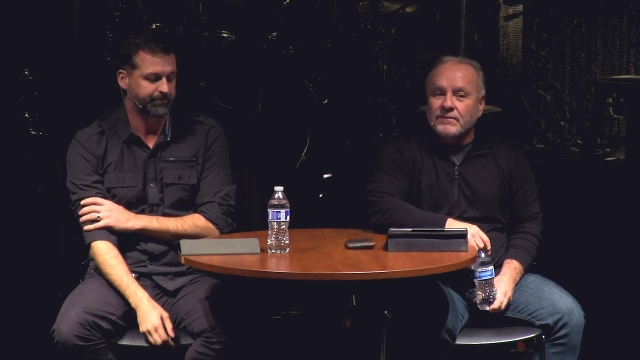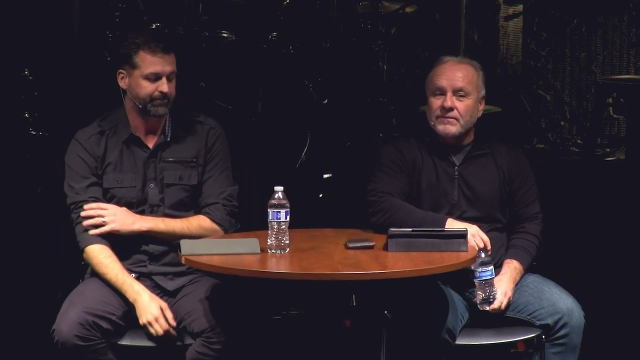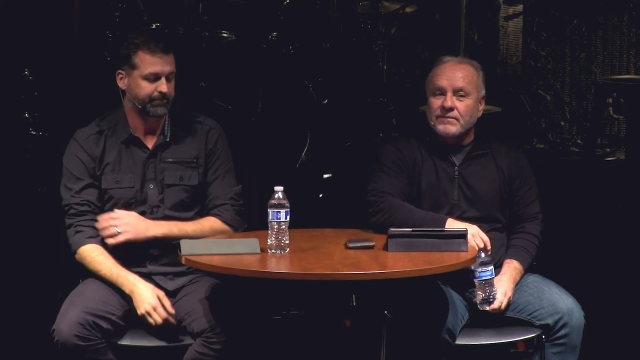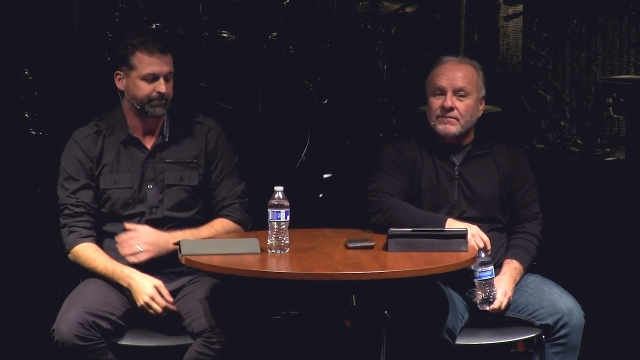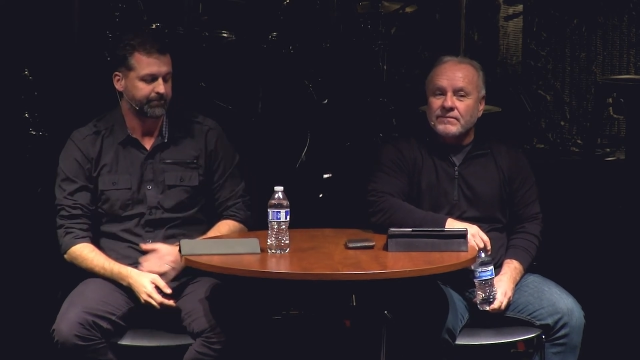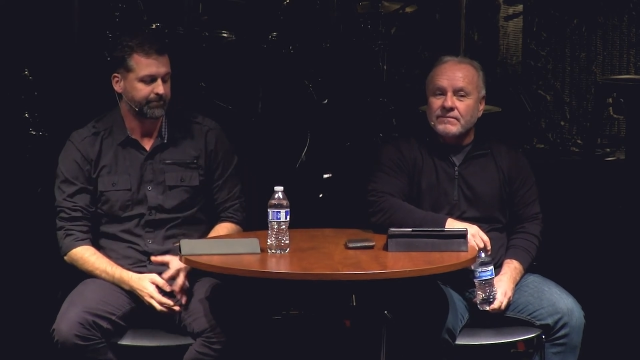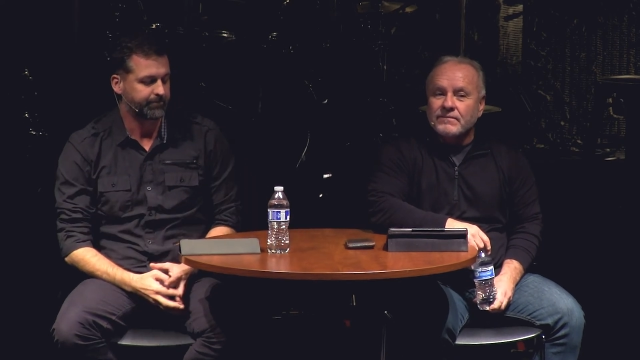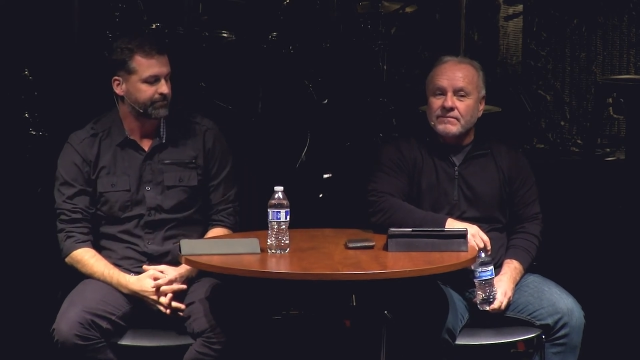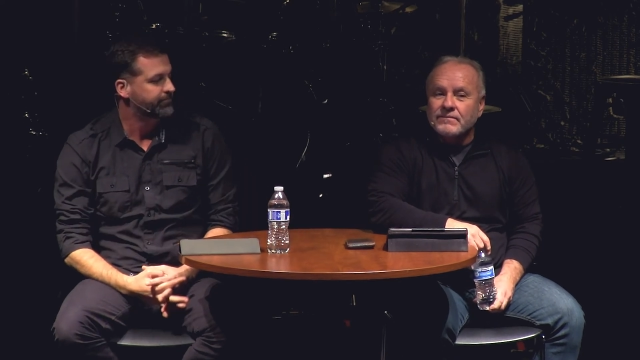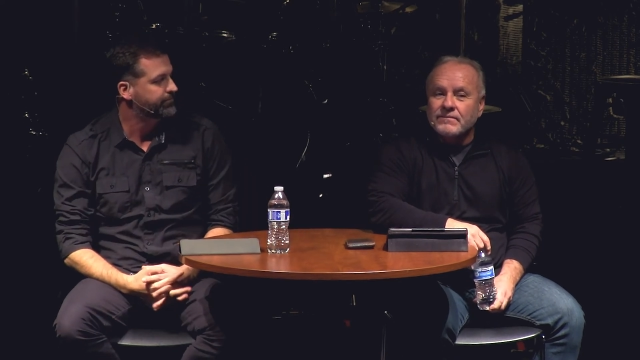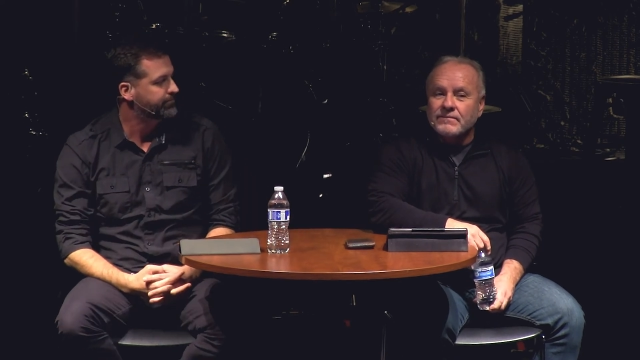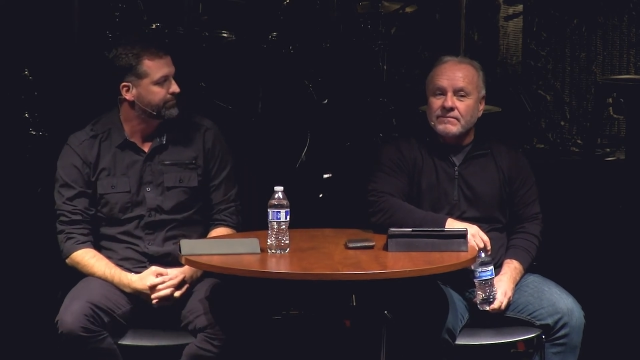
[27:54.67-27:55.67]

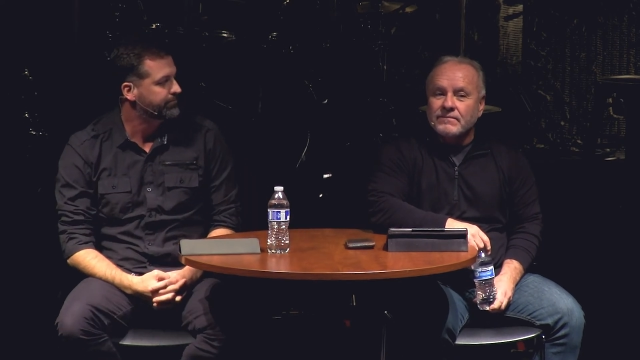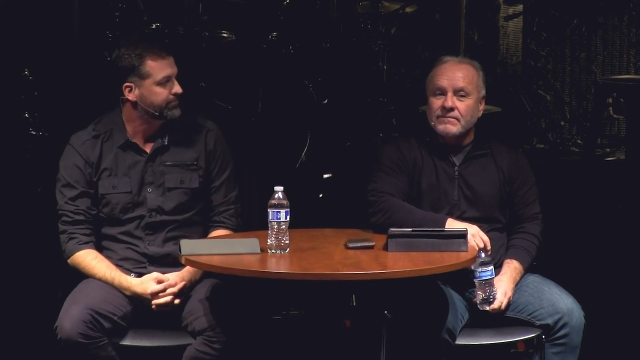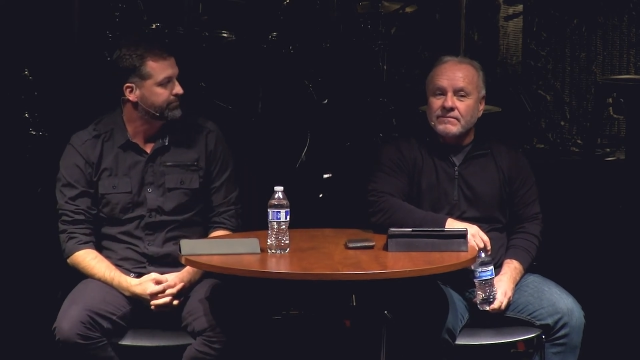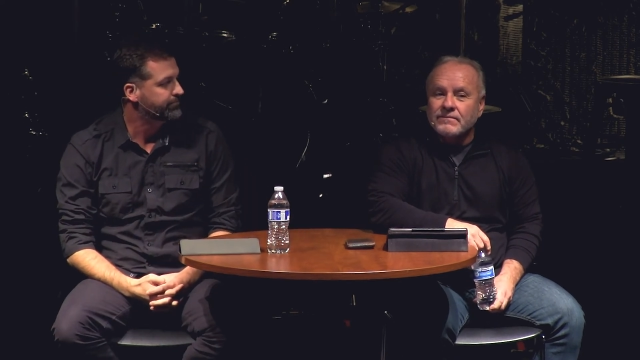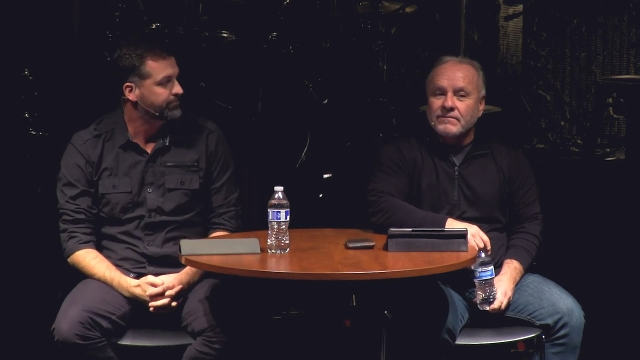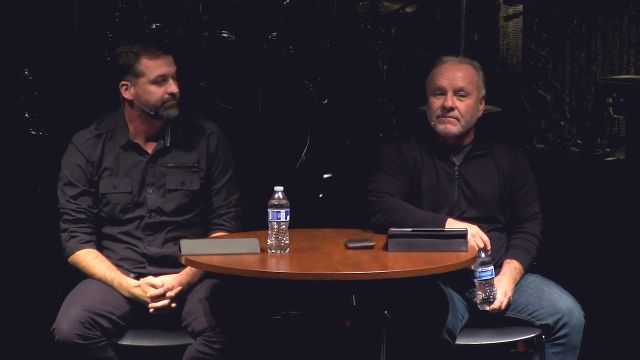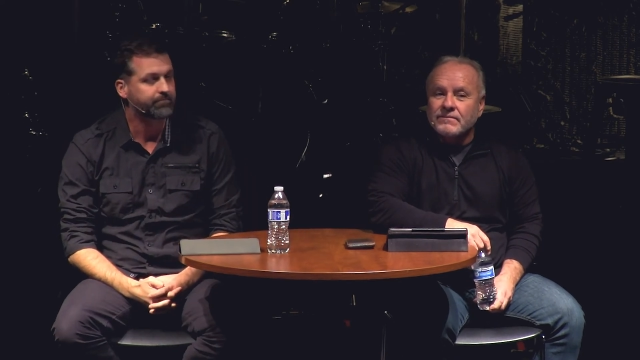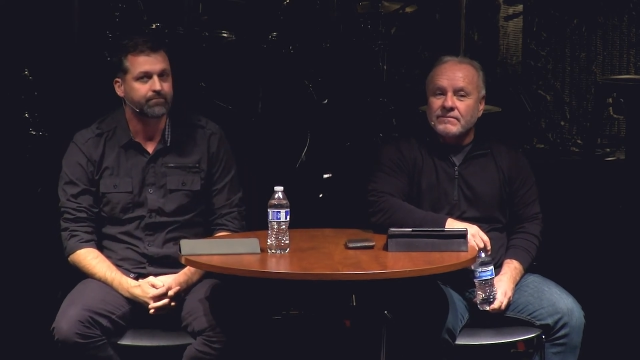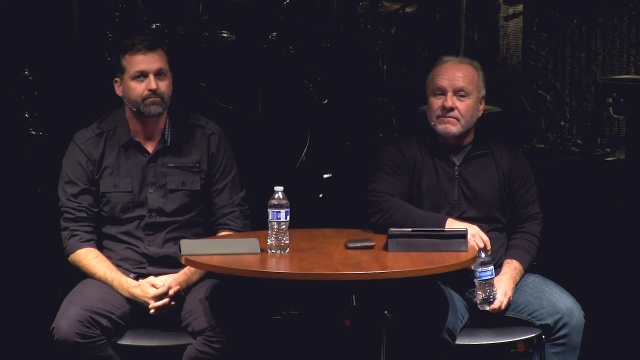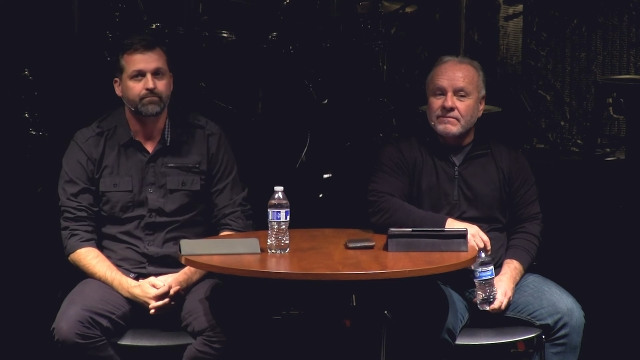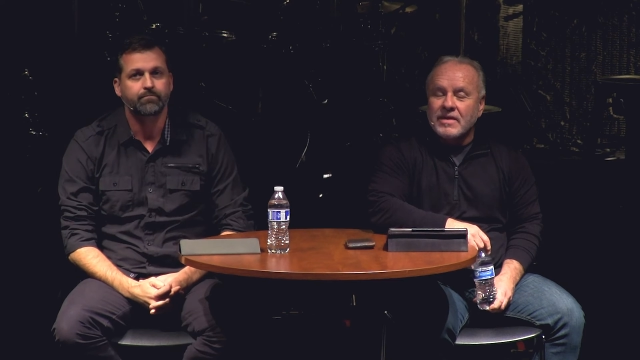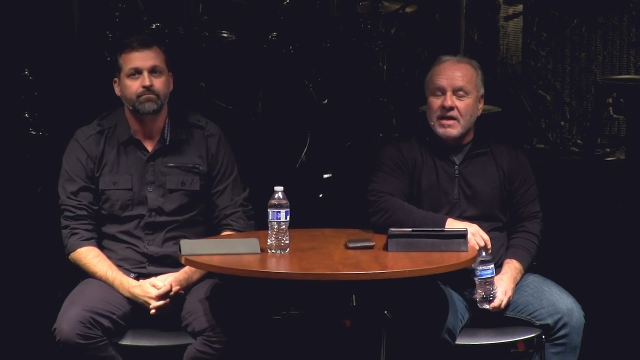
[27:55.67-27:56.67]

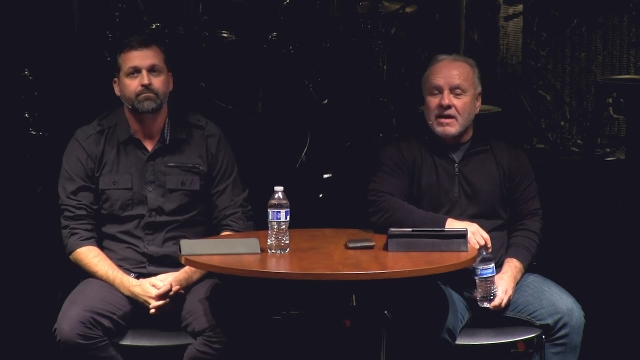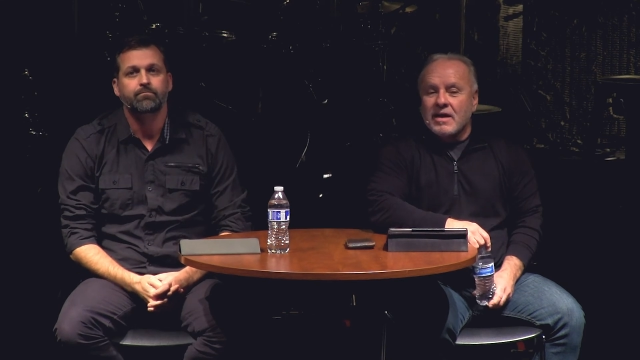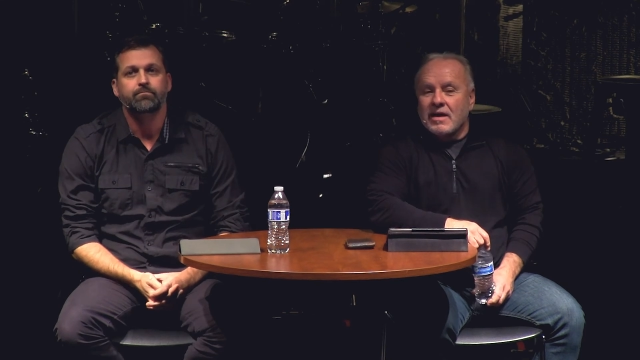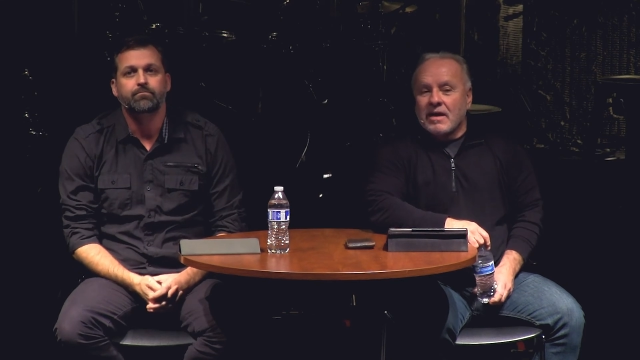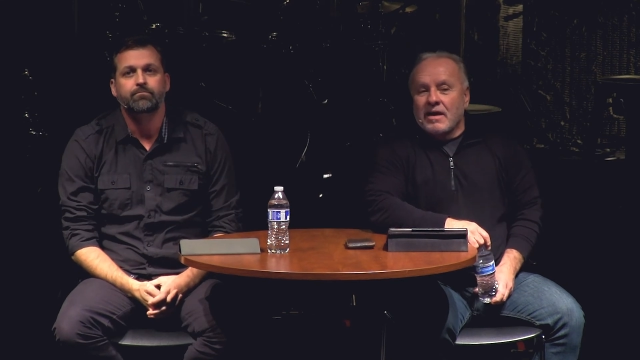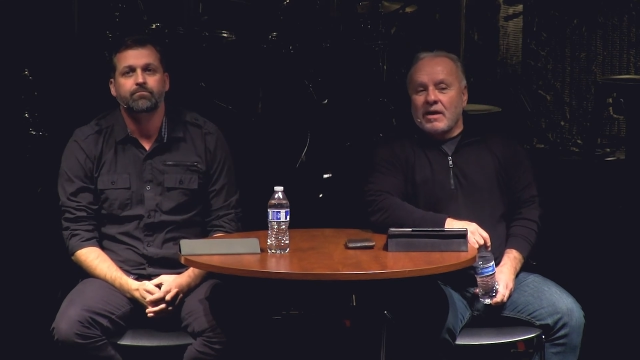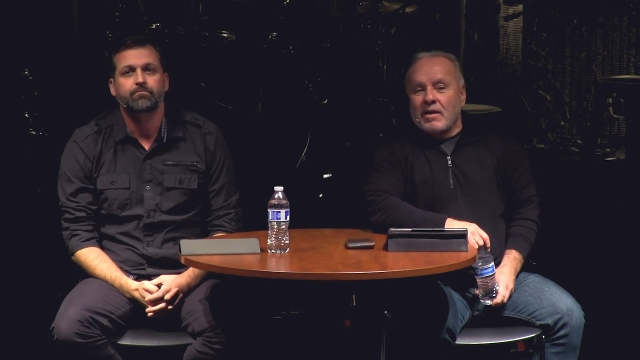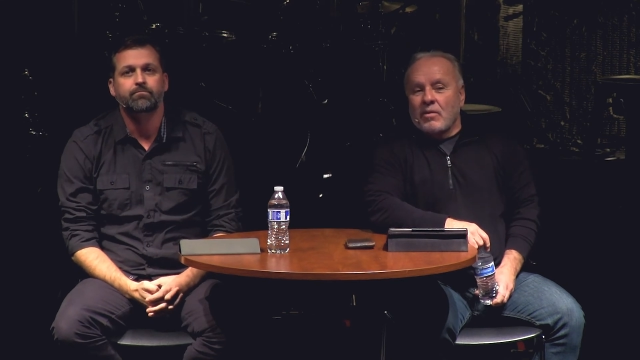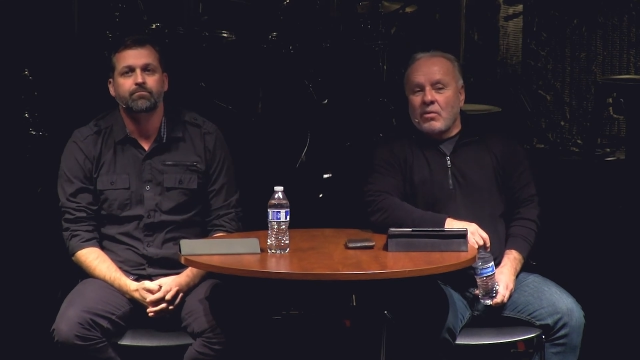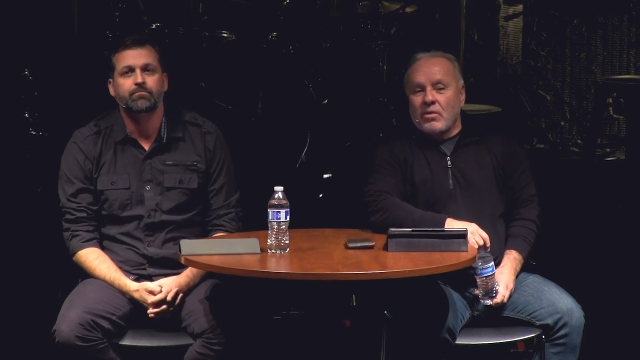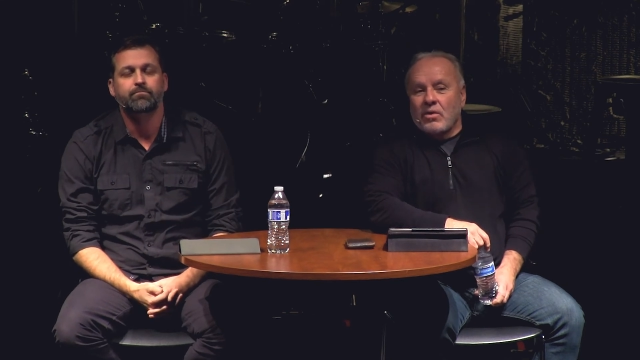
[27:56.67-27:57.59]
Nobody speaks.